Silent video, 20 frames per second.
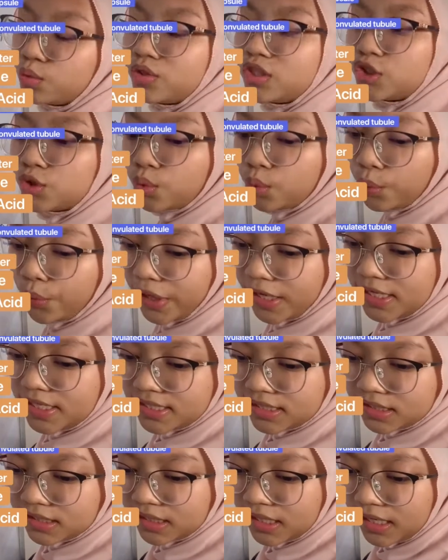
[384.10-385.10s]
waste
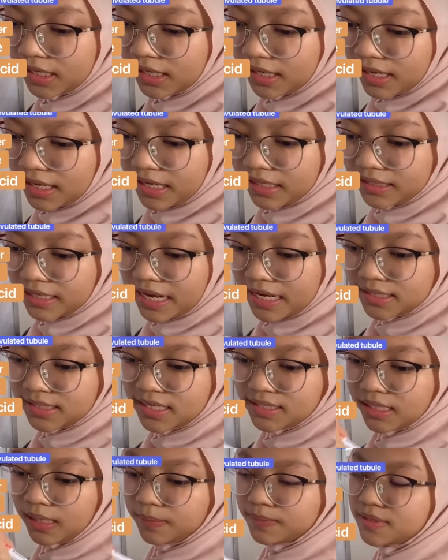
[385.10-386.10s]
and excess
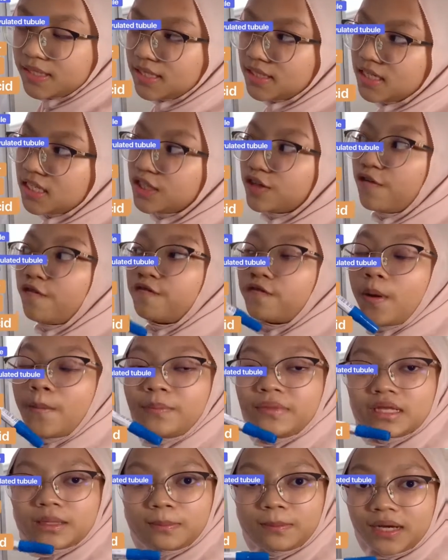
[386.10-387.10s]
substances from the
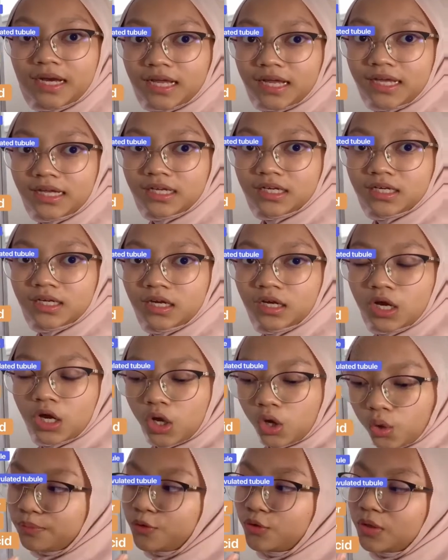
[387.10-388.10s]
blood
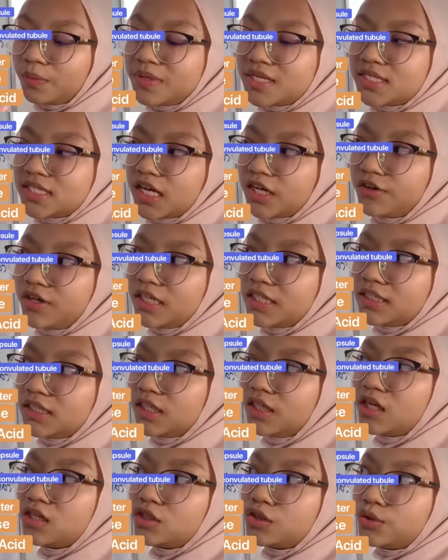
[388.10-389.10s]
will be secreted
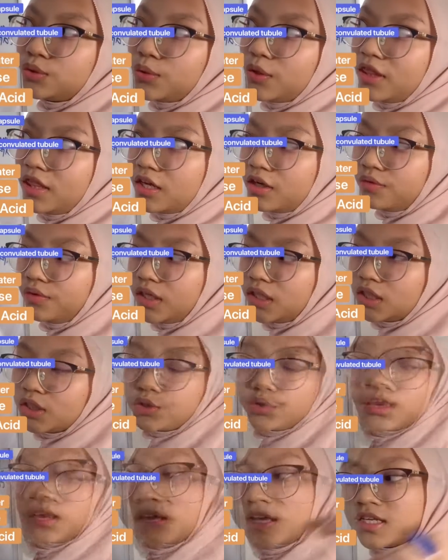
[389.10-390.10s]
through the renal
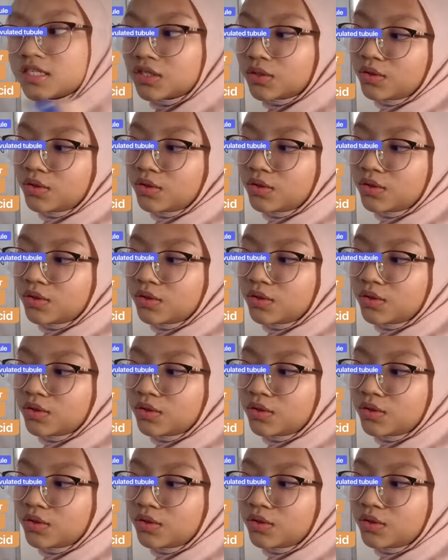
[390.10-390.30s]
tubule. So the